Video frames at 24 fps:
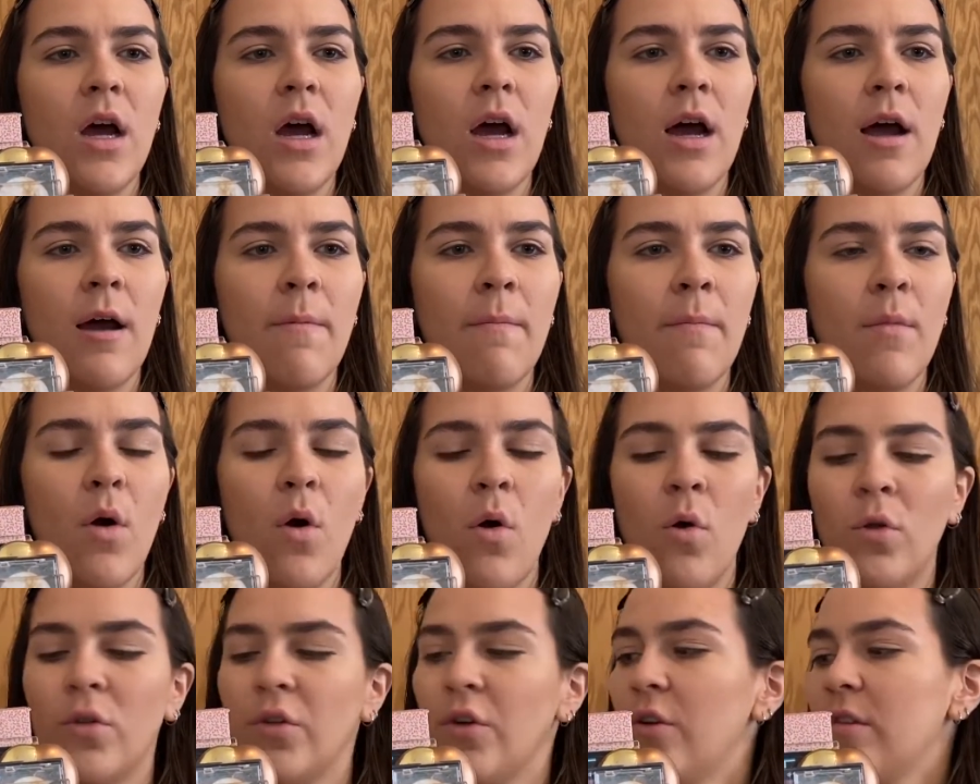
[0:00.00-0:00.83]

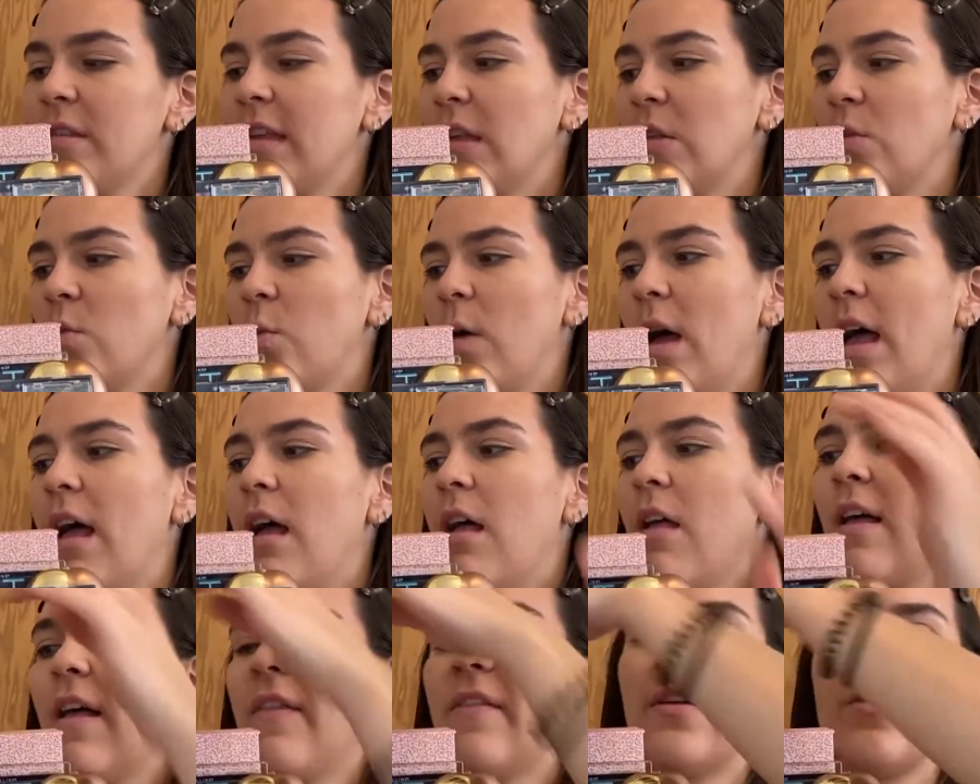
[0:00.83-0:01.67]
holders as
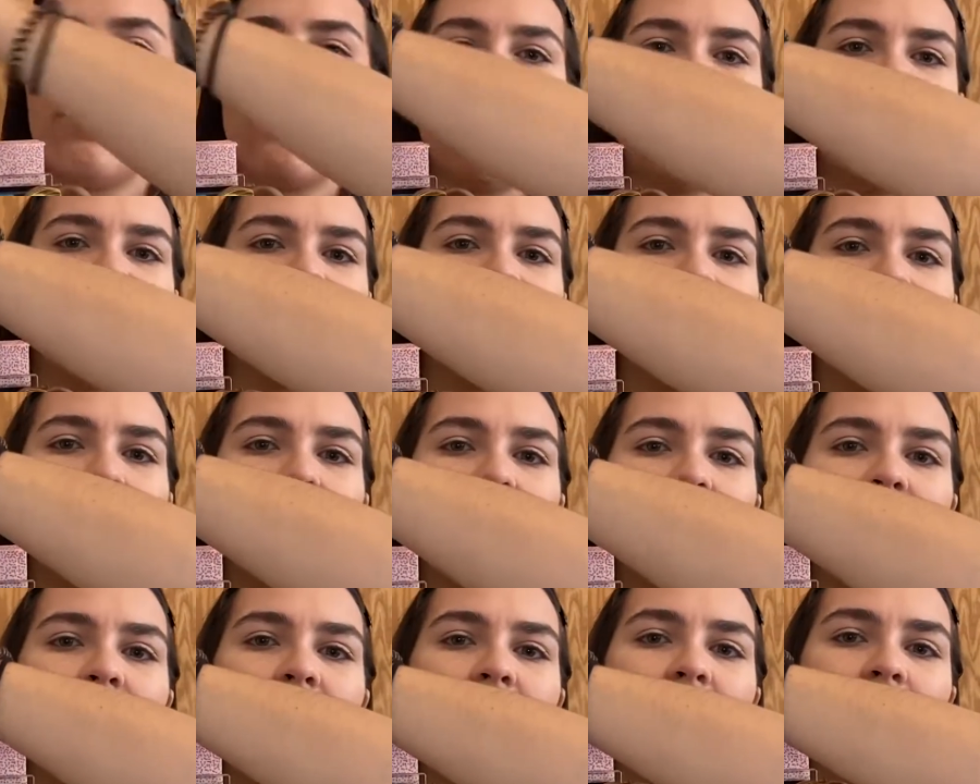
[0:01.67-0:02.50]
well, and then there's just some
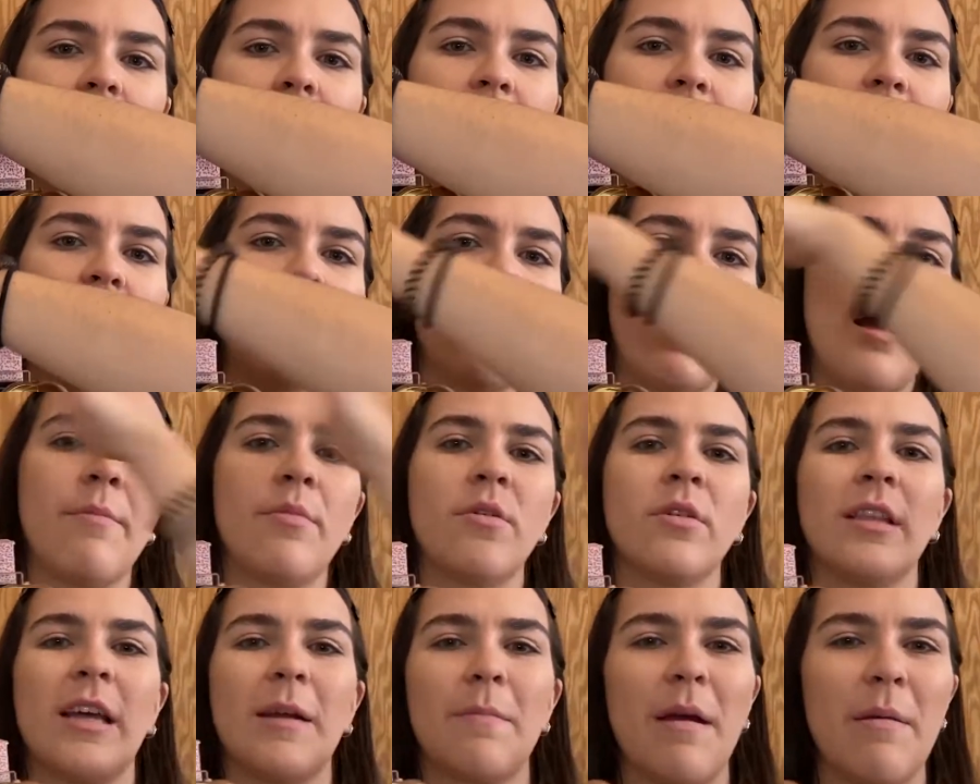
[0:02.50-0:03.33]
big things back here. I
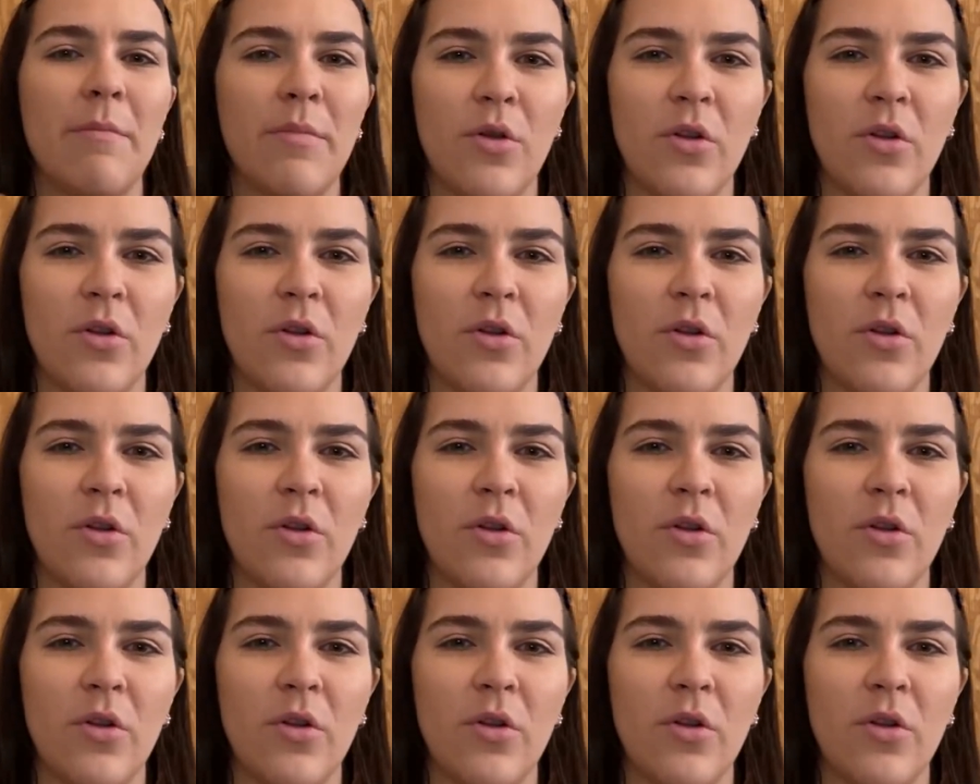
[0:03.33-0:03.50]
put like my